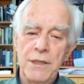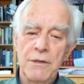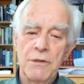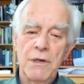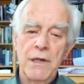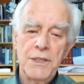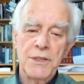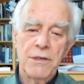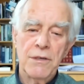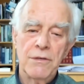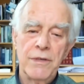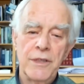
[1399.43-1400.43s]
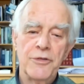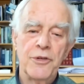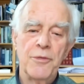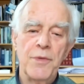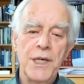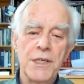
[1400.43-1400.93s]
The classical
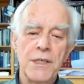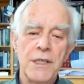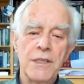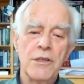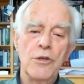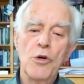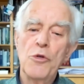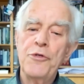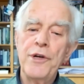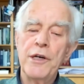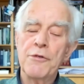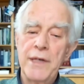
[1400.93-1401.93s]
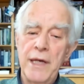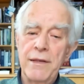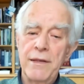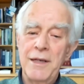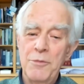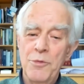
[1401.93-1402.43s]
transformation is no fear of
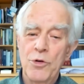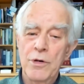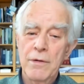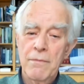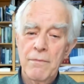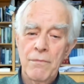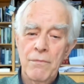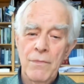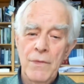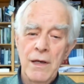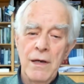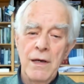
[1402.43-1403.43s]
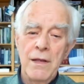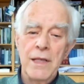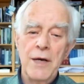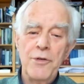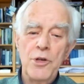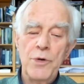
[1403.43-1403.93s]
death anymore. They
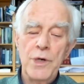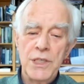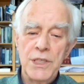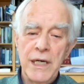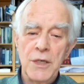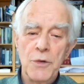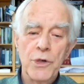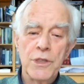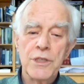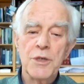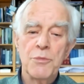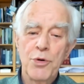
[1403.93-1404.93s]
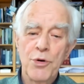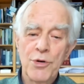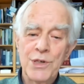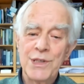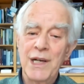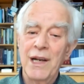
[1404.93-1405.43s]
have a new insight of what is
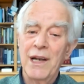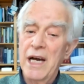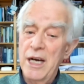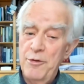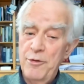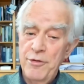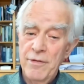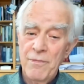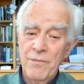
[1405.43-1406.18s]
important in life.